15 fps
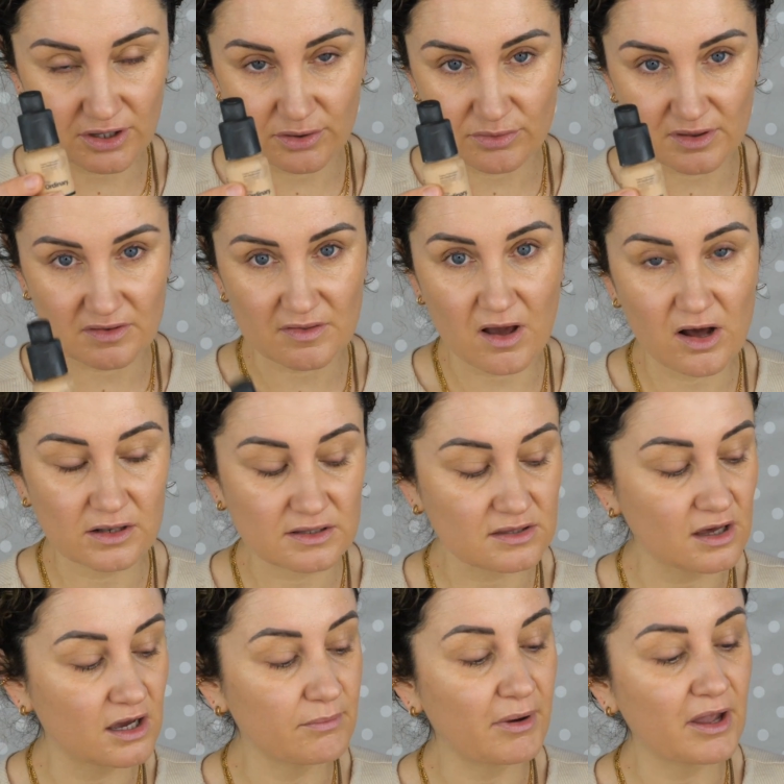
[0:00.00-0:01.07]
I use this all the
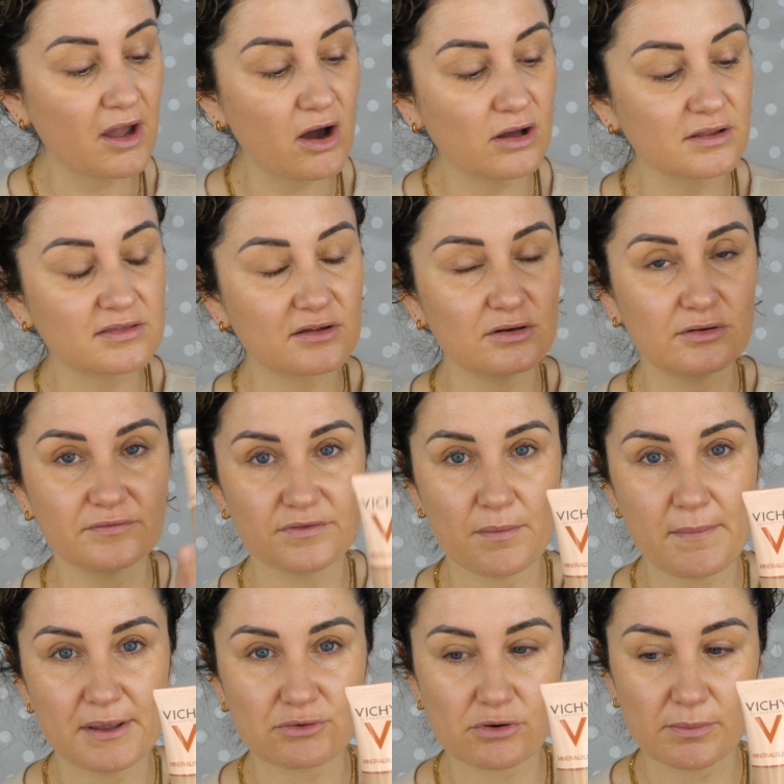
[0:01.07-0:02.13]
time. I also love the
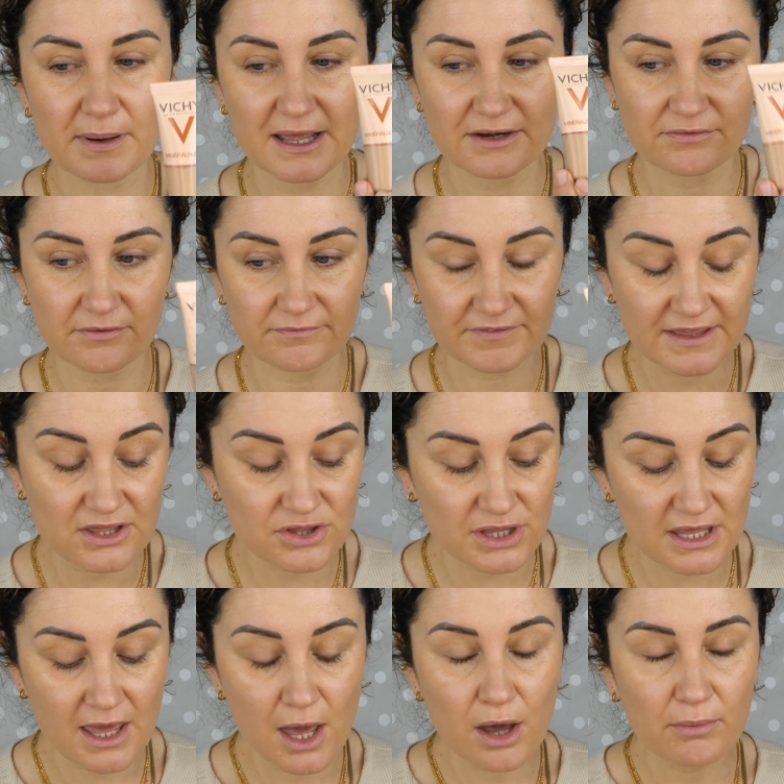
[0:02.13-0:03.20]
Mineral Blend from
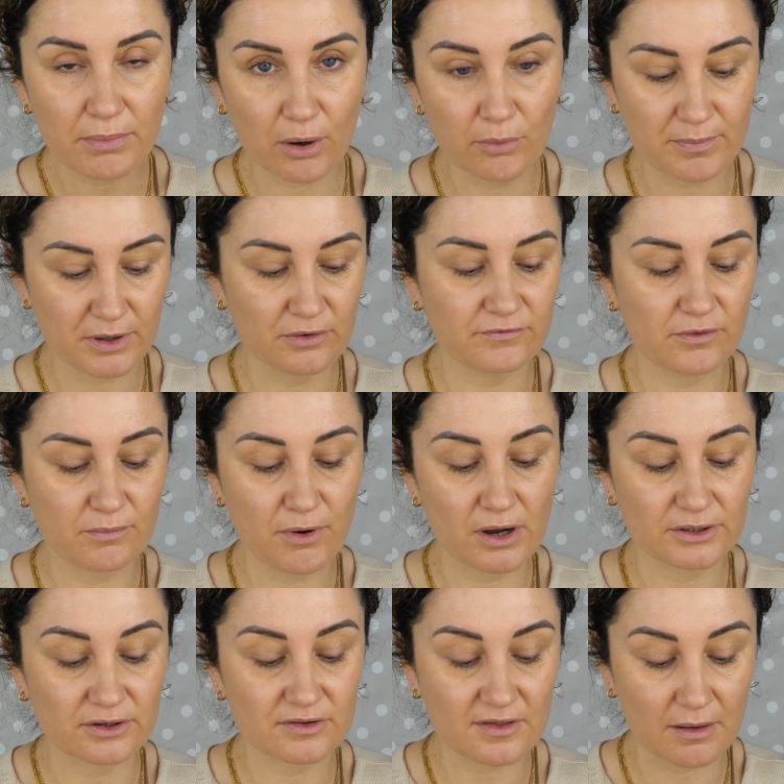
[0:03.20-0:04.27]
Vichy. Both beautiful products.